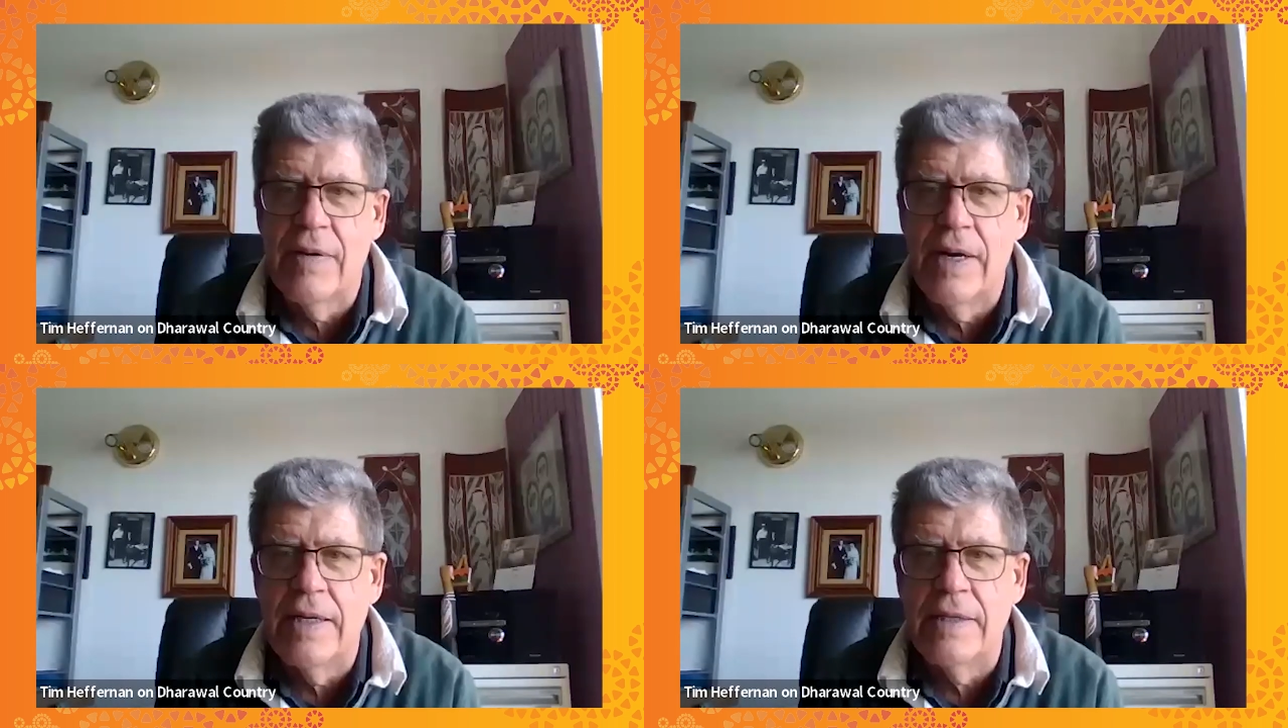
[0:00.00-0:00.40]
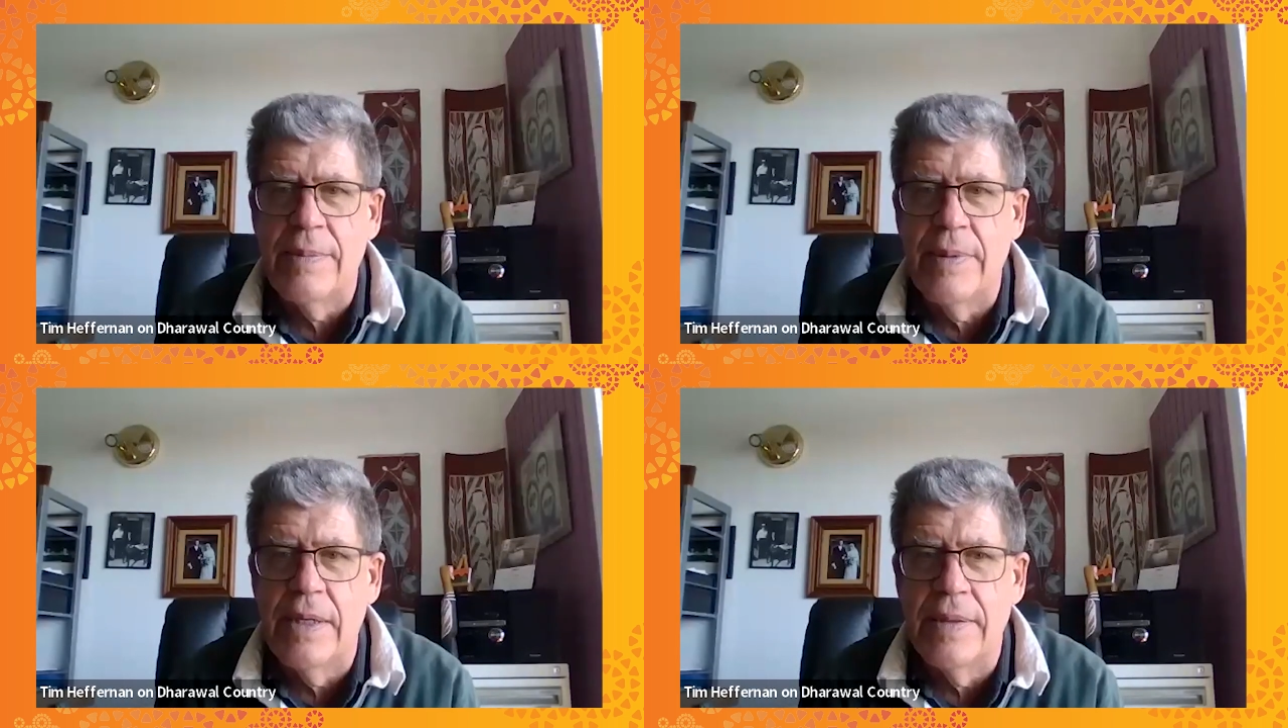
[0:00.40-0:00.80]
to go out in
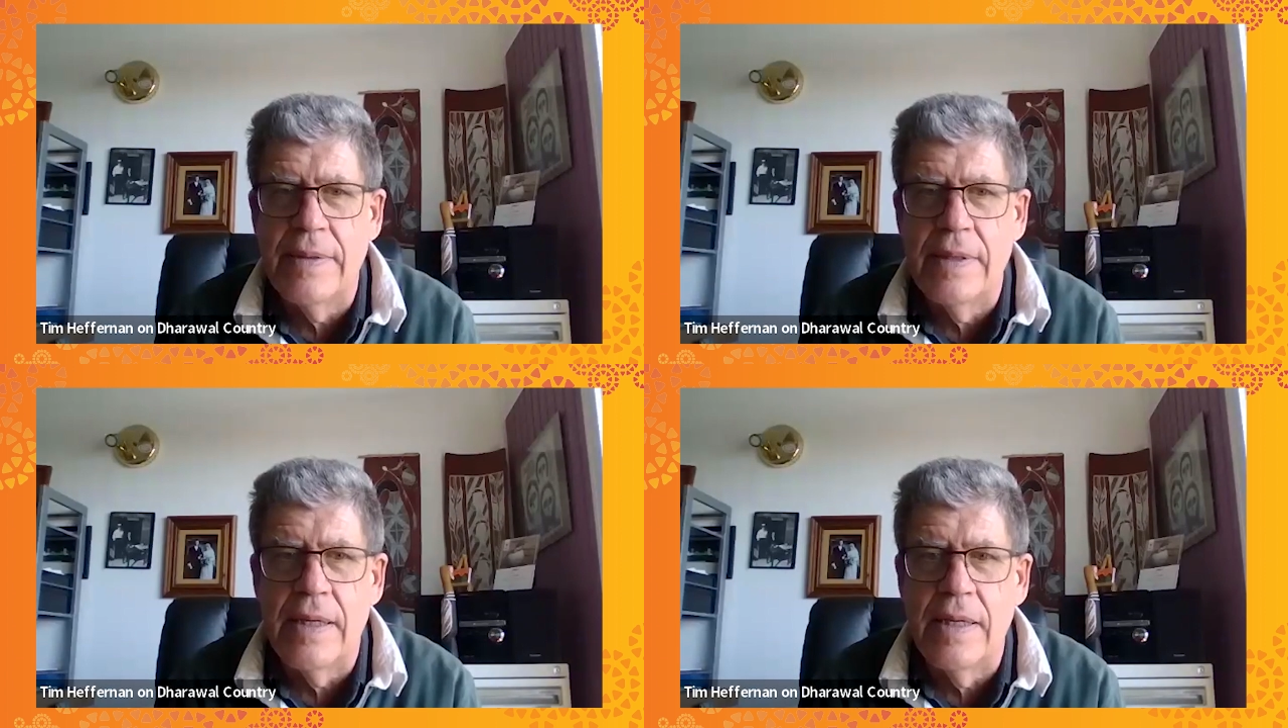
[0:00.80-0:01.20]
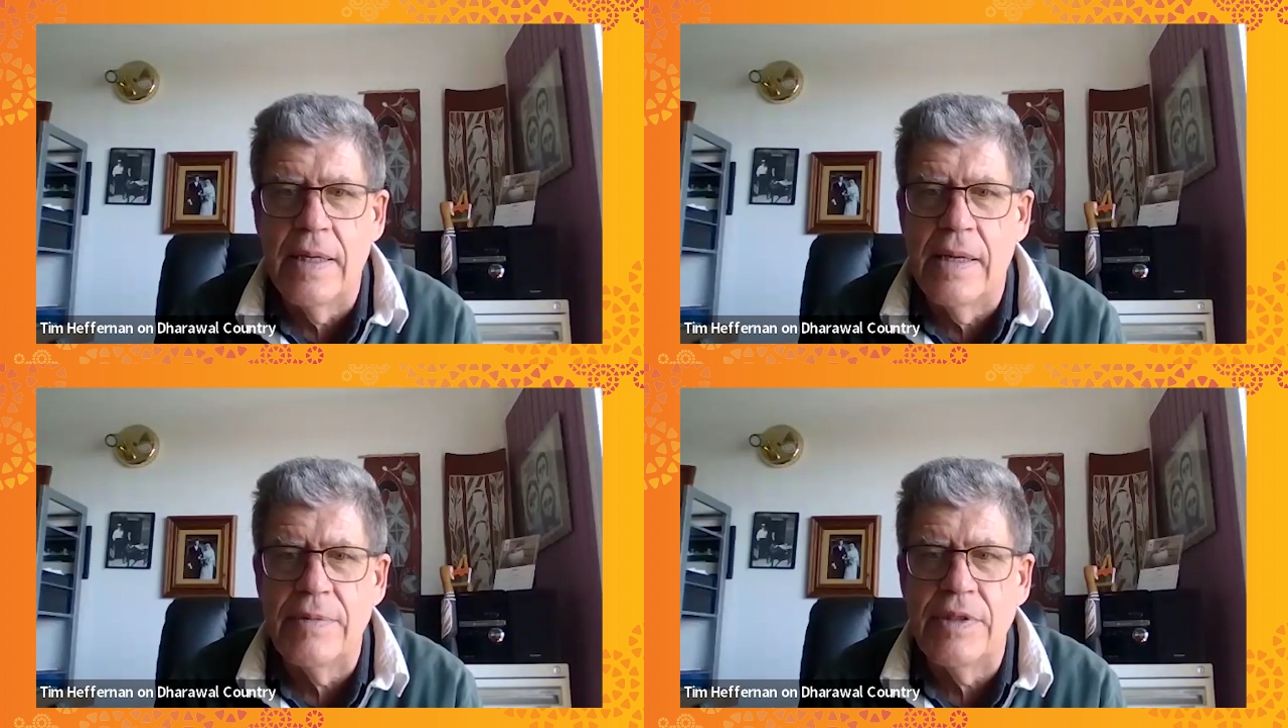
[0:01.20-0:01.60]
a minute
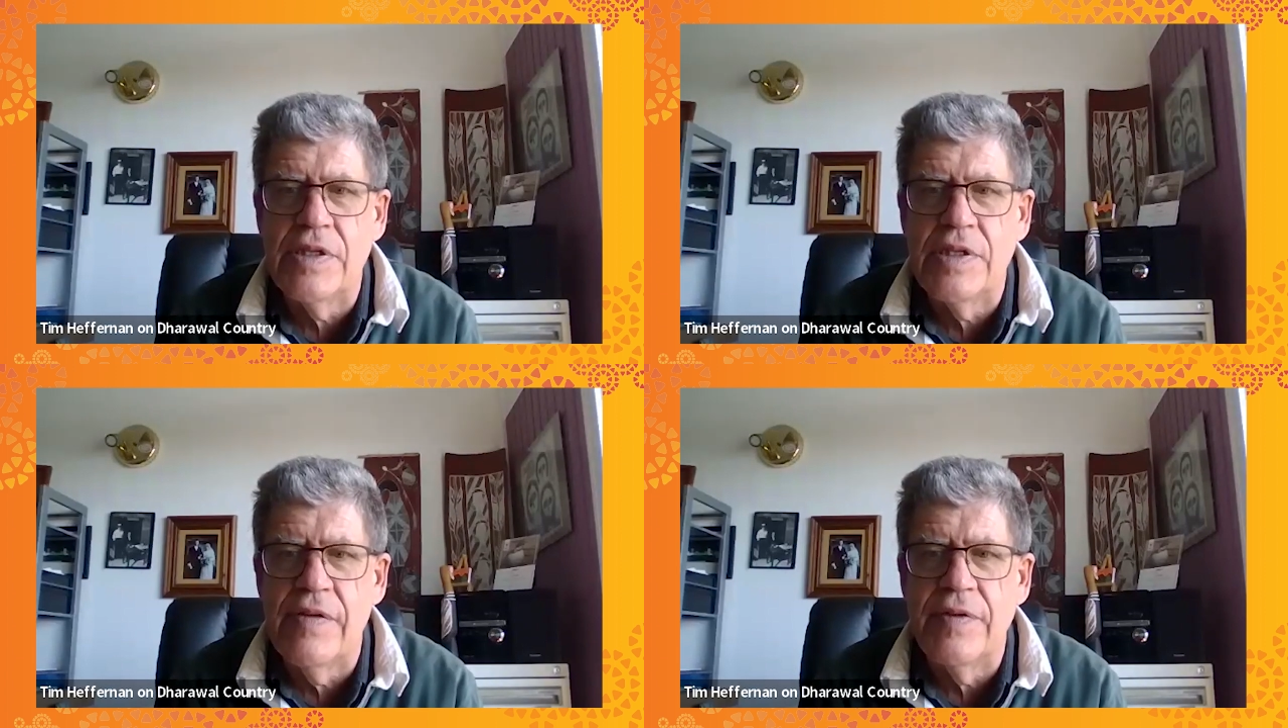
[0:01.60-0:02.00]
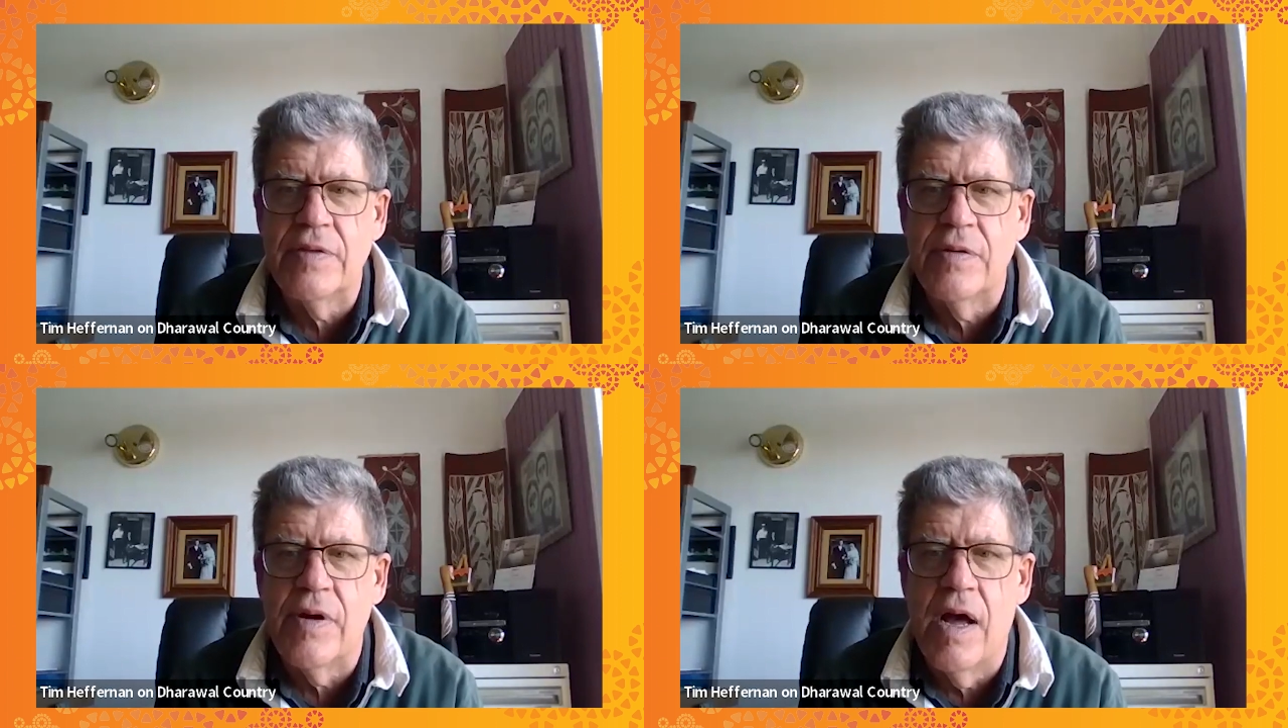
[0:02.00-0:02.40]
and just see if
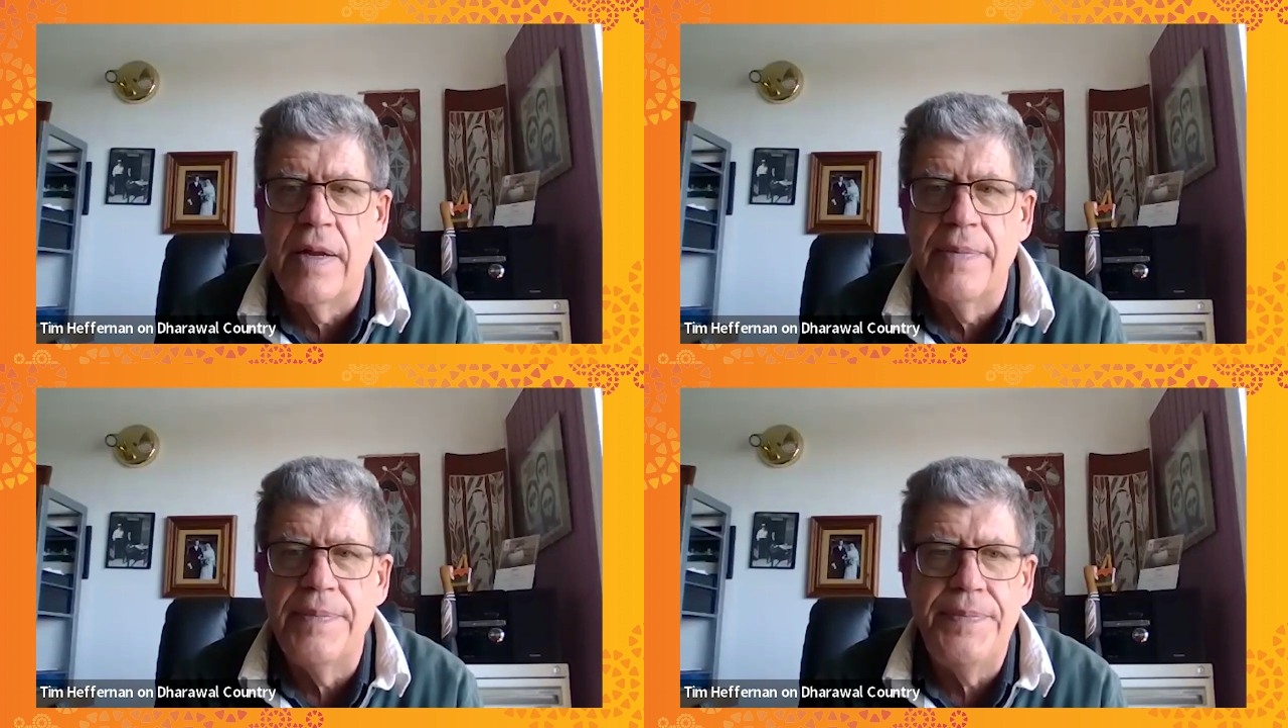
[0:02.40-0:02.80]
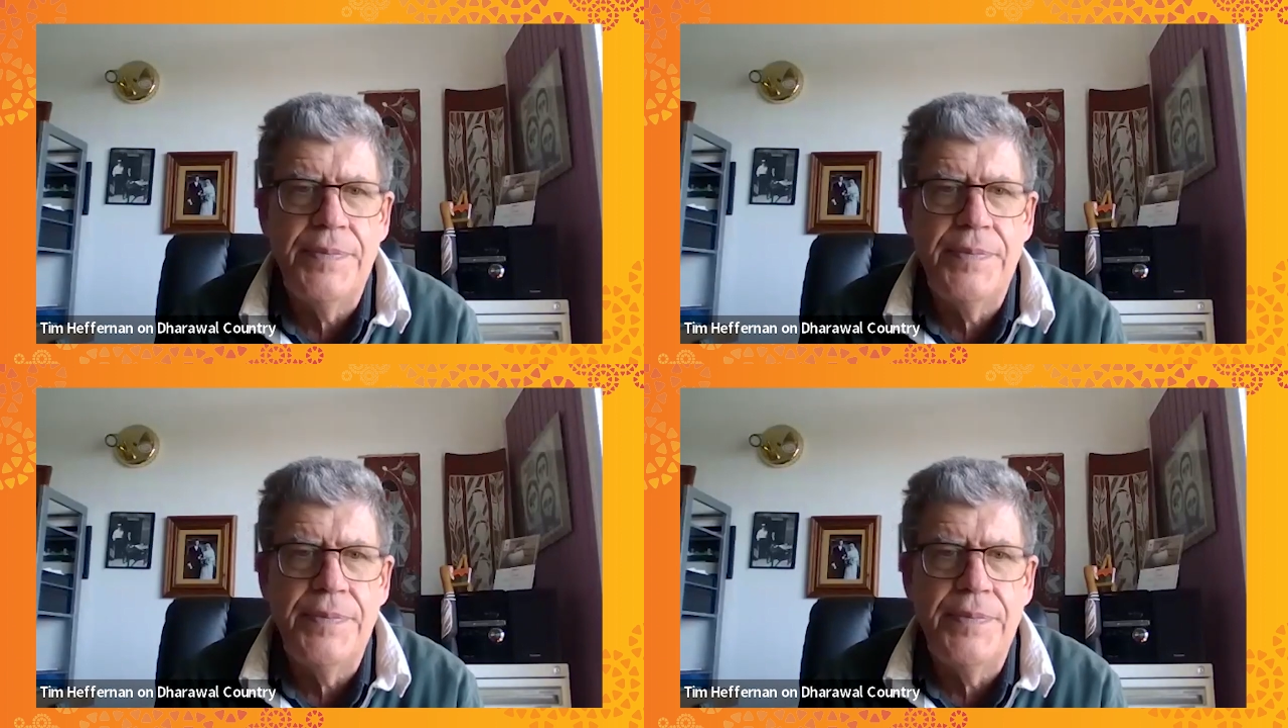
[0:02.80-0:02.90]
he's all right.